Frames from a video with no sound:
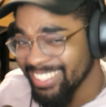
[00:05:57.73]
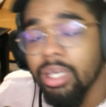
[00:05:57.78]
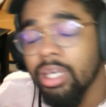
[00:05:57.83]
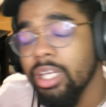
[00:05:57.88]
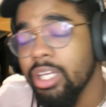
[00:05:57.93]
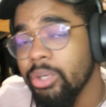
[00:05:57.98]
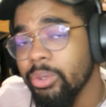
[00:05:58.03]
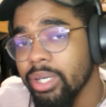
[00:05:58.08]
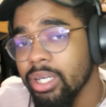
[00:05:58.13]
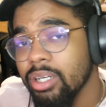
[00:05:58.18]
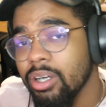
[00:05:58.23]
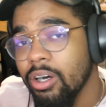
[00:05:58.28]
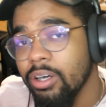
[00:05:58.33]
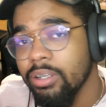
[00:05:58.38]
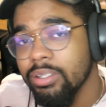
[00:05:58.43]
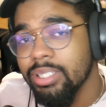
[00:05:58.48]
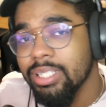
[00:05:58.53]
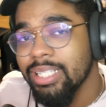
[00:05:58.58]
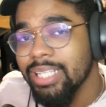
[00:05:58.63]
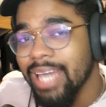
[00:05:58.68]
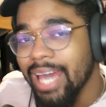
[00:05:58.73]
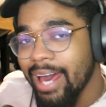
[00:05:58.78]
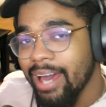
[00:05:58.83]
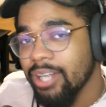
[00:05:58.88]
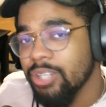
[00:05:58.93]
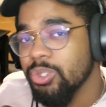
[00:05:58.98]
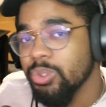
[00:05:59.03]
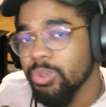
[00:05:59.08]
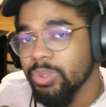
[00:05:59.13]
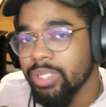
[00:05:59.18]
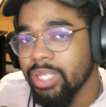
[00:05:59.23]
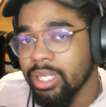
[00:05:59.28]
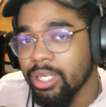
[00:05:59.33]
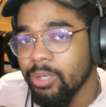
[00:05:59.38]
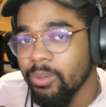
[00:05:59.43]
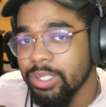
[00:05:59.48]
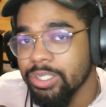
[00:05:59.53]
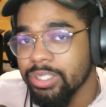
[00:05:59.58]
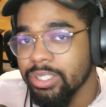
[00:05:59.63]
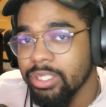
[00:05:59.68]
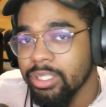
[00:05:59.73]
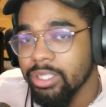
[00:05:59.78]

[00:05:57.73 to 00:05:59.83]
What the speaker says: Anyway, onto the actual decoration